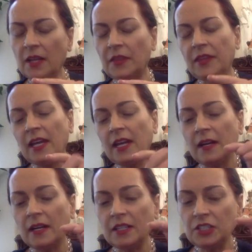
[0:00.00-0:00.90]

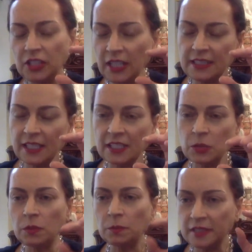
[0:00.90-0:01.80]
the genetics
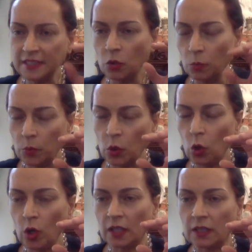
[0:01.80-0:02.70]
will be so
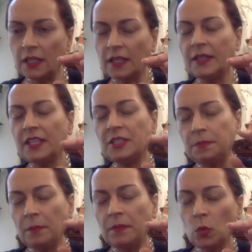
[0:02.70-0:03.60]
broken that
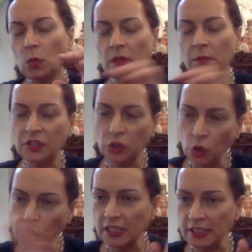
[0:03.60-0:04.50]
people will be
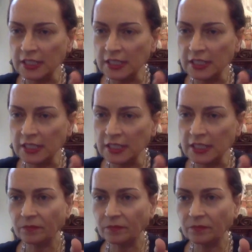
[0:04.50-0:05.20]
totally sick